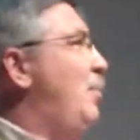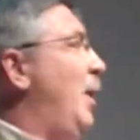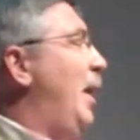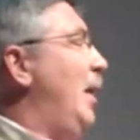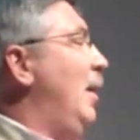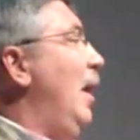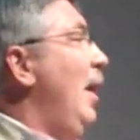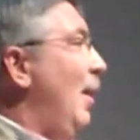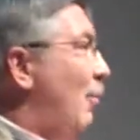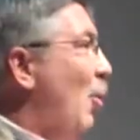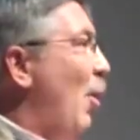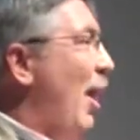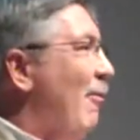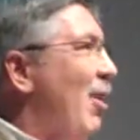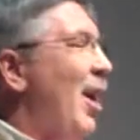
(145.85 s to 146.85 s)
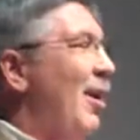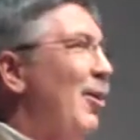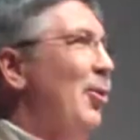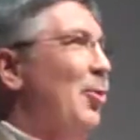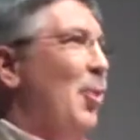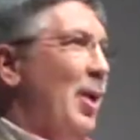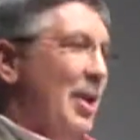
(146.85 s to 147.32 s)
but we have
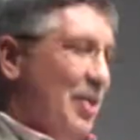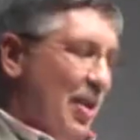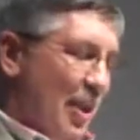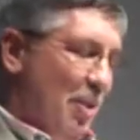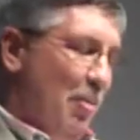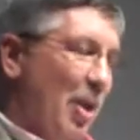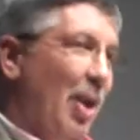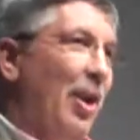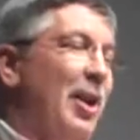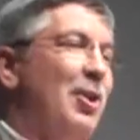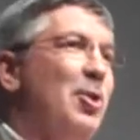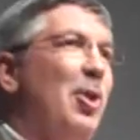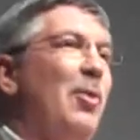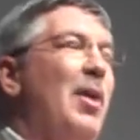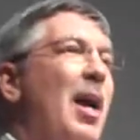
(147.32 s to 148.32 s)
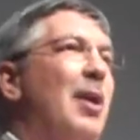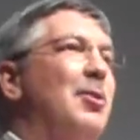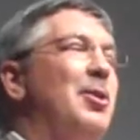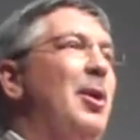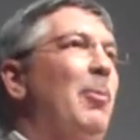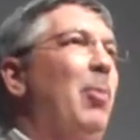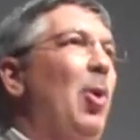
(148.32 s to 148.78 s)
126 buildings,
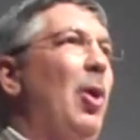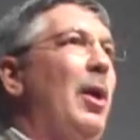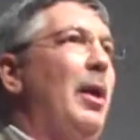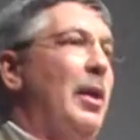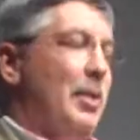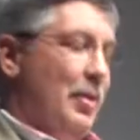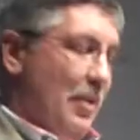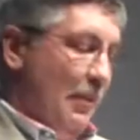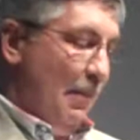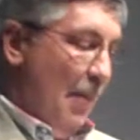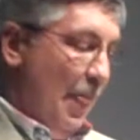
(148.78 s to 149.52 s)
2,000 employees.